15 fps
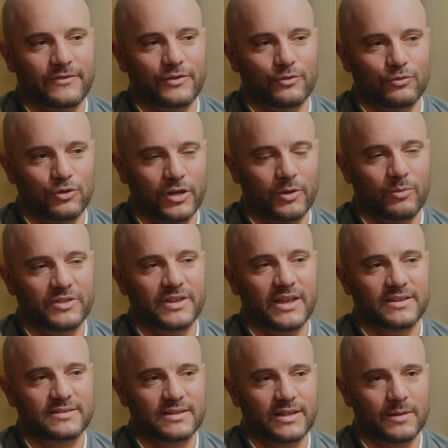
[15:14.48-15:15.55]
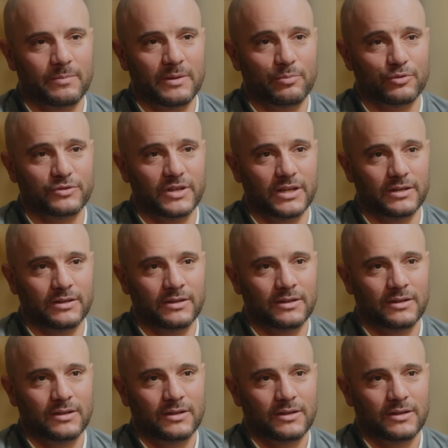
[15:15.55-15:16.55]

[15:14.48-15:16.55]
if you look at what the SLA people did,